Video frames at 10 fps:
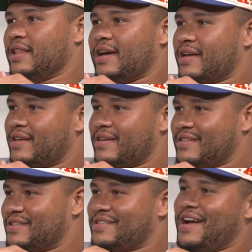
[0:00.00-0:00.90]
like
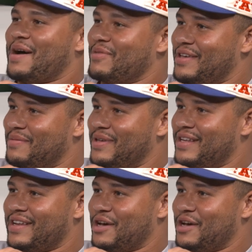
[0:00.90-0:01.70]
stop them and